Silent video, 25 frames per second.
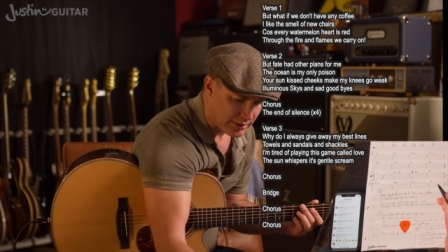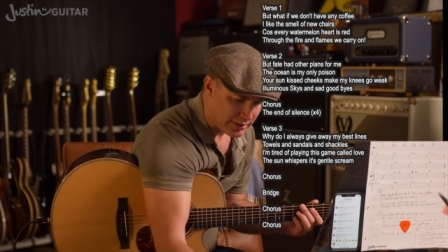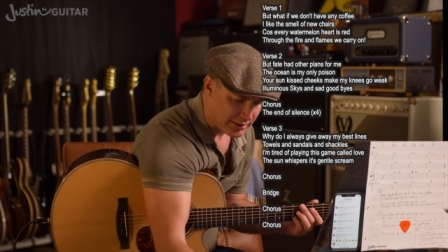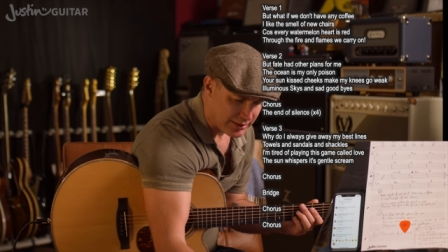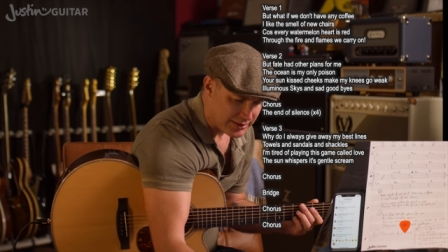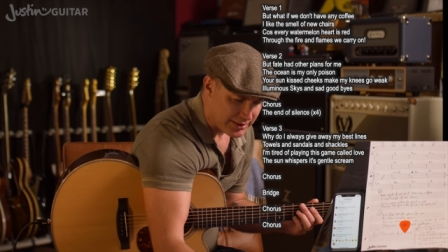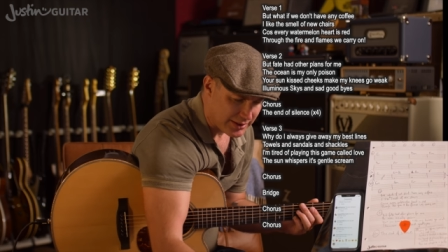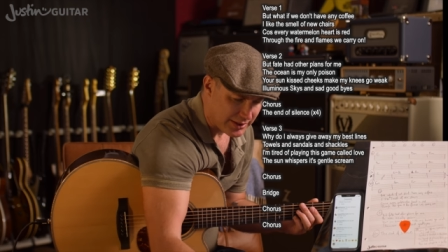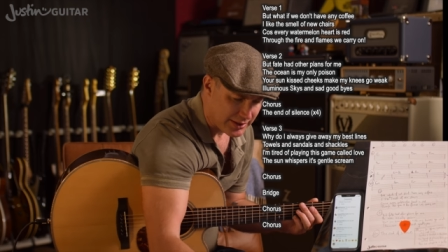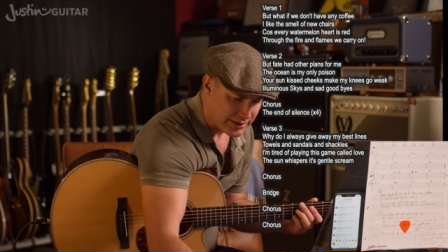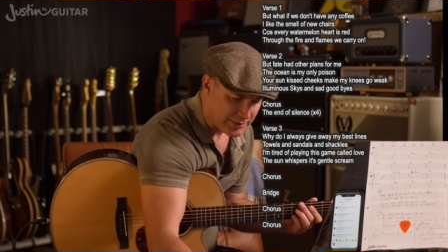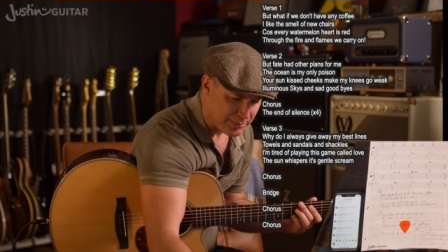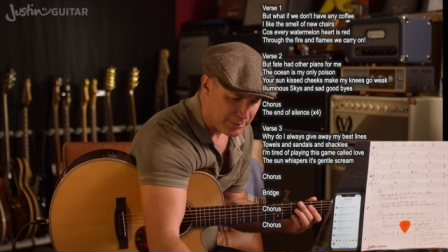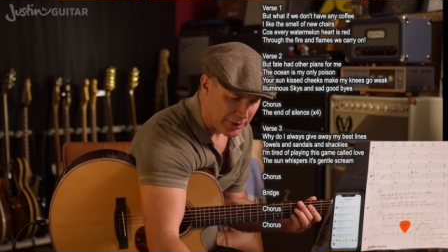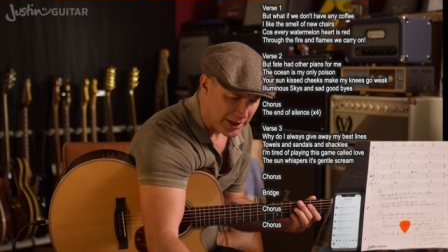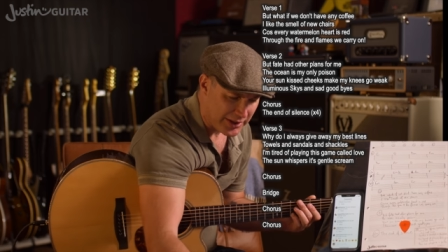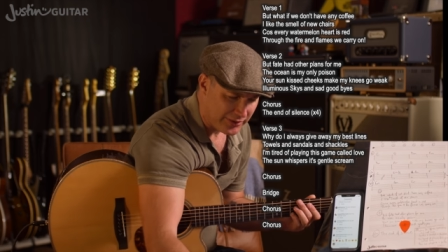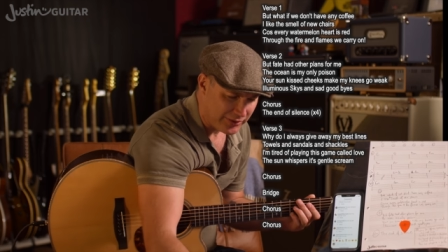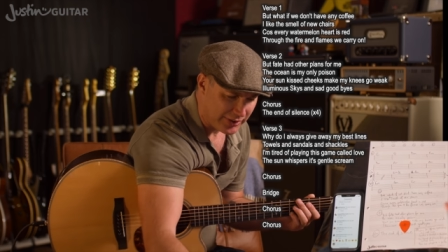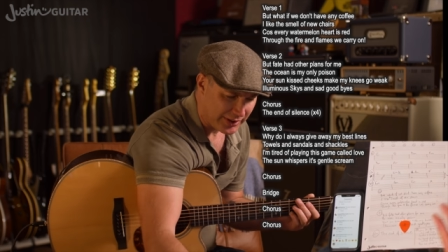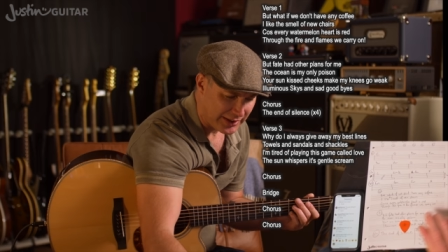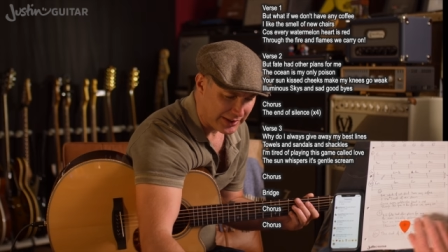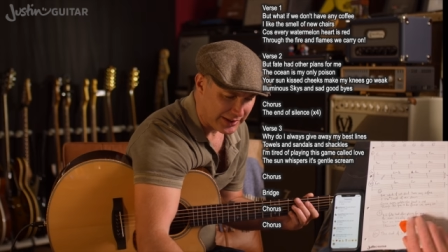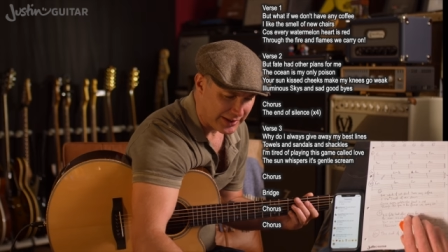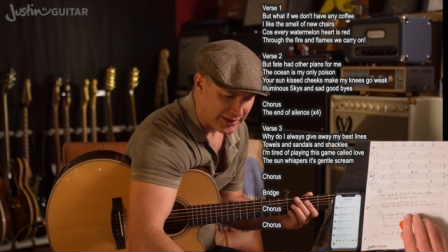it, it's
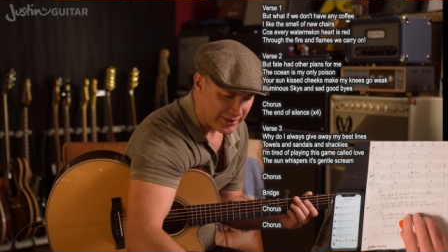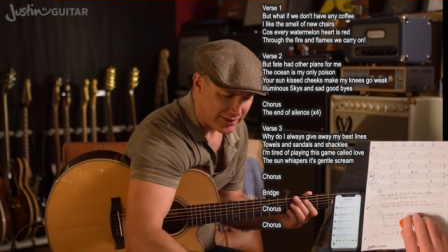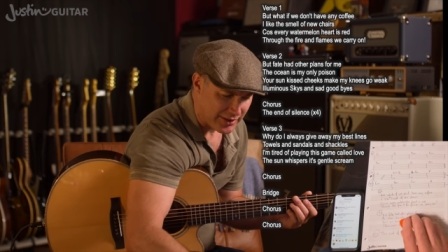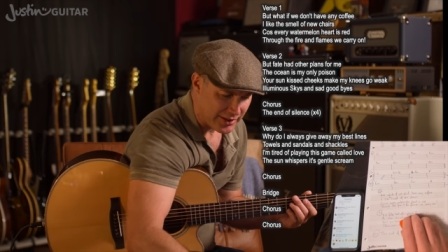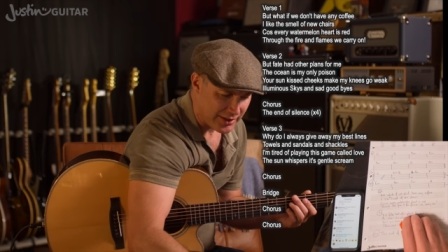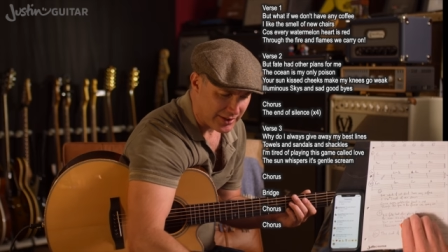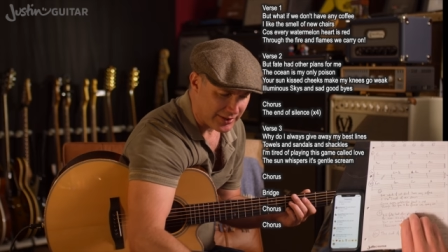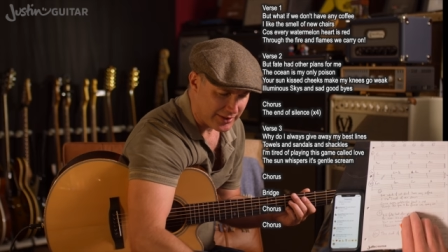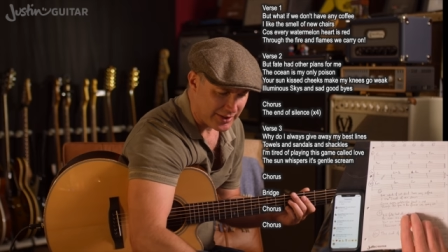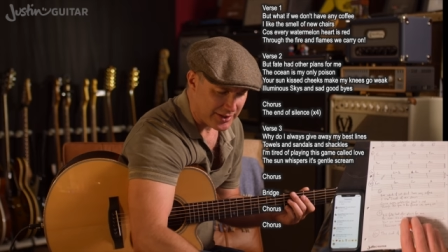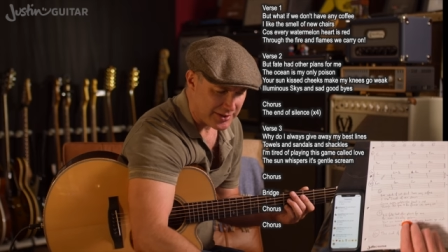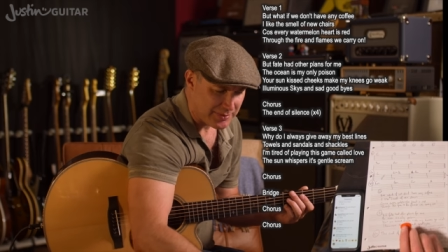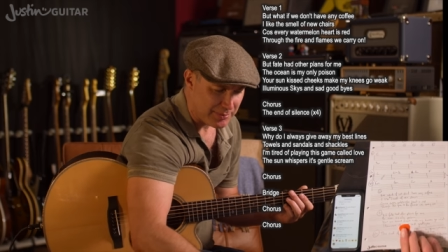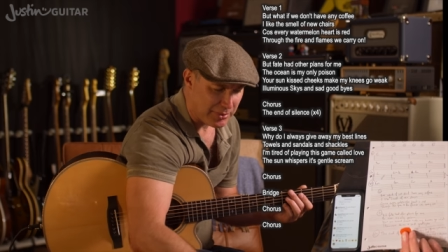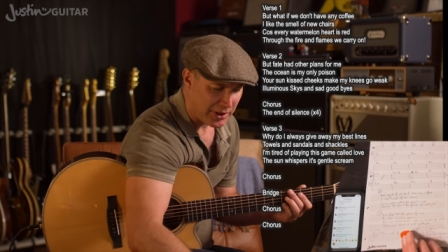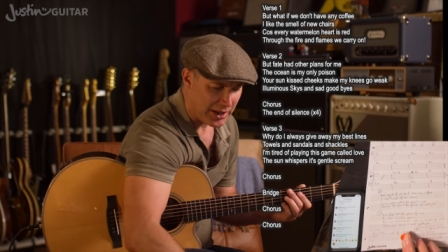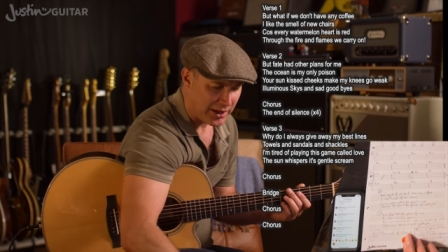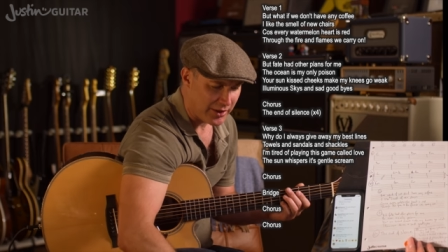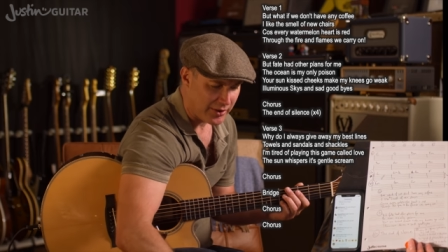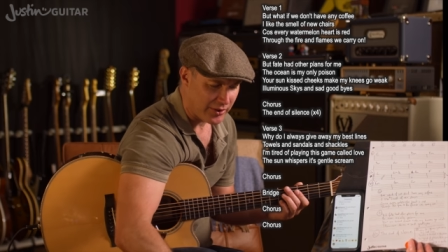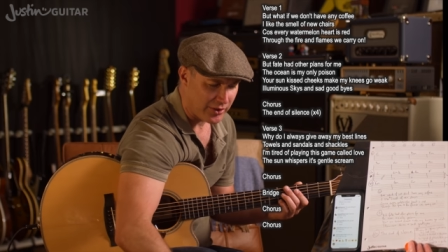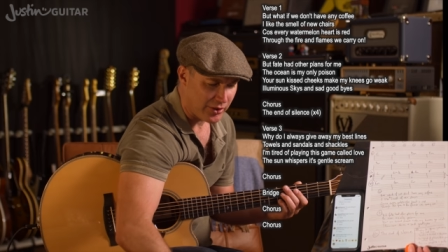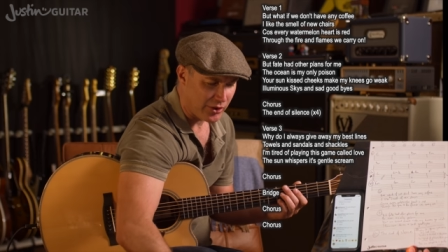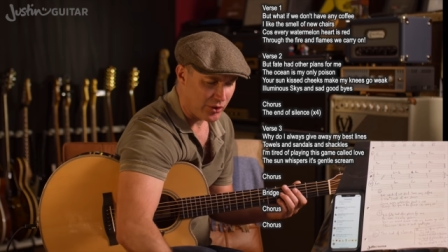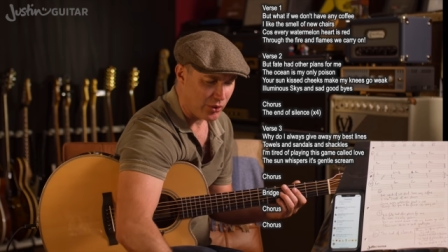basically this
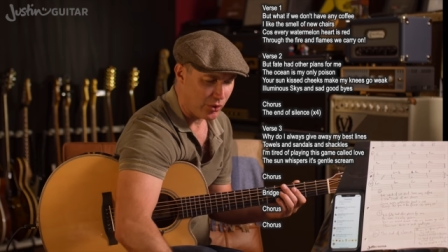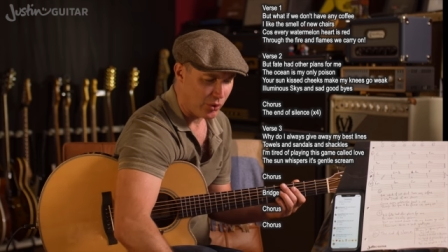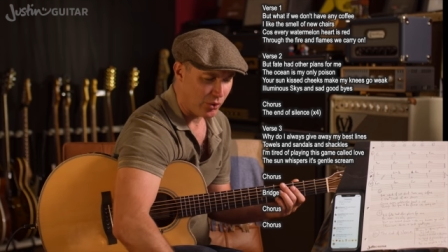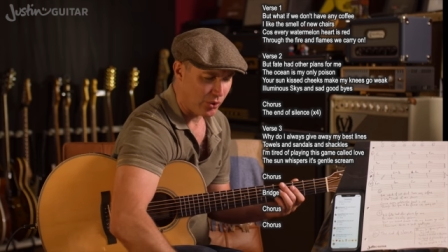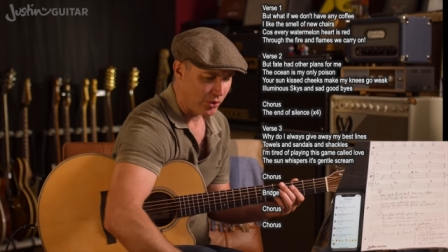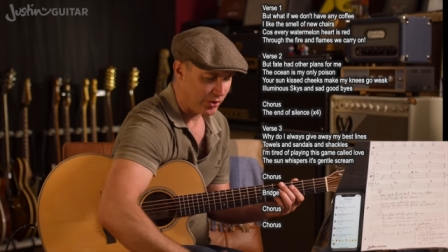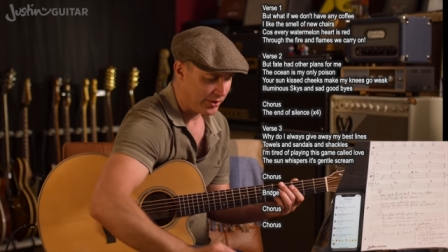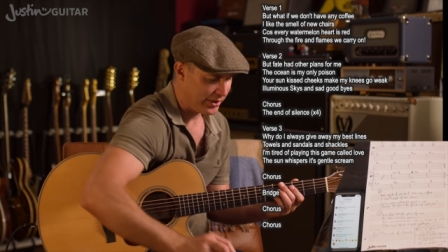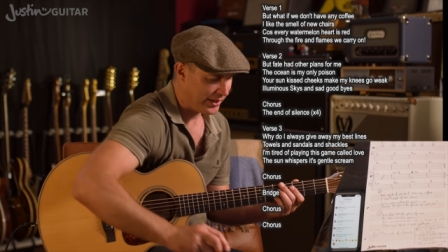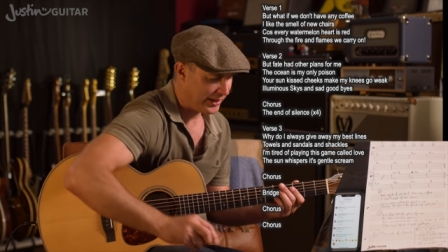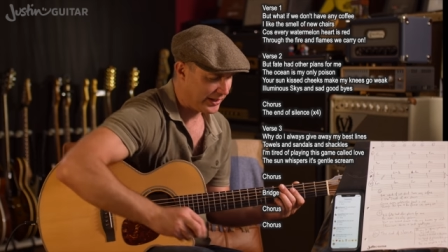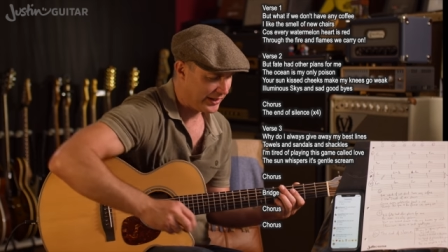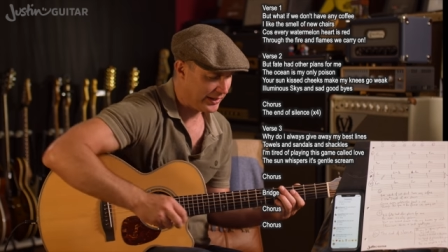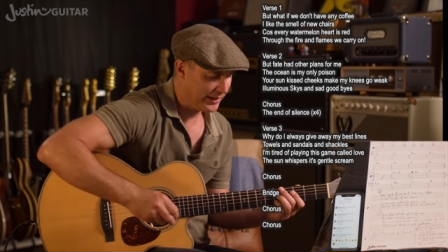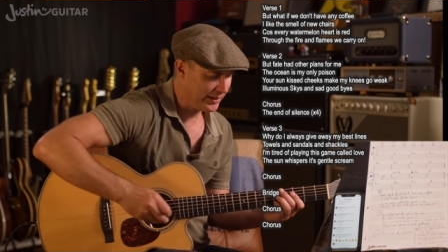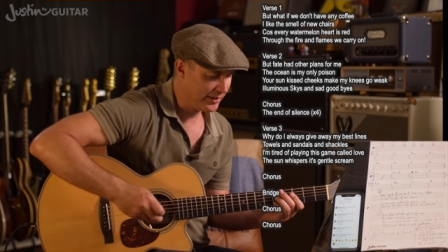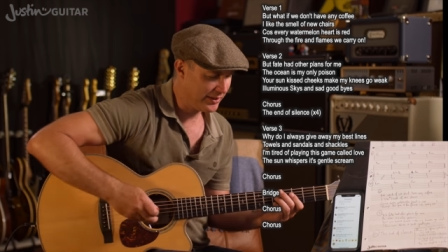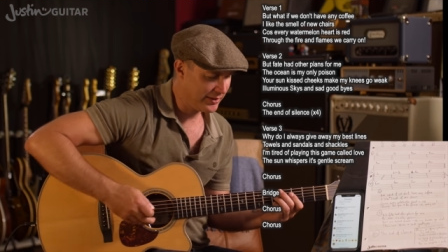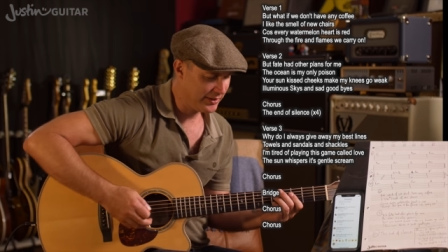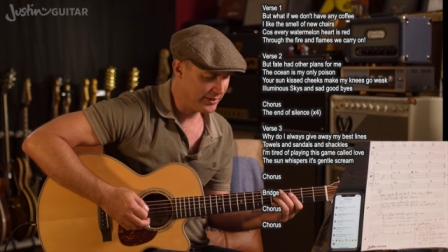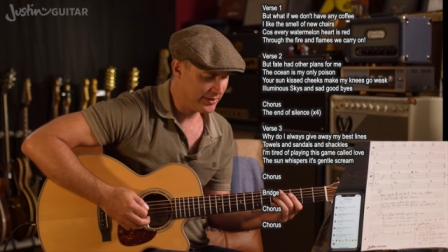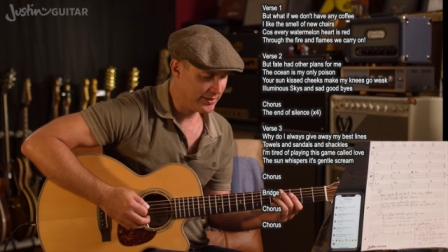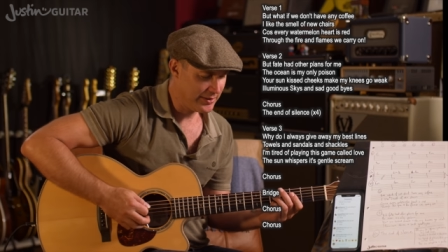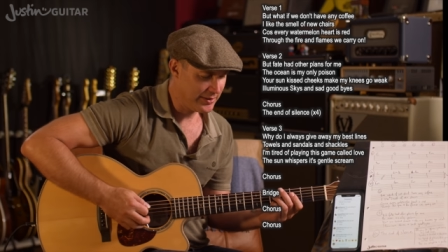part of the chord here